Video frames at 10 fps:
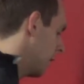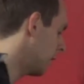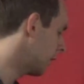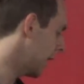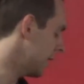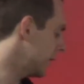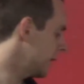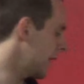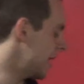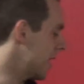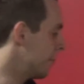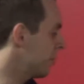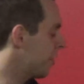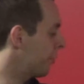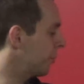All right, and number
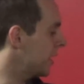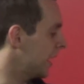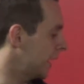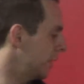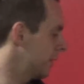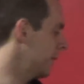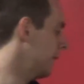3,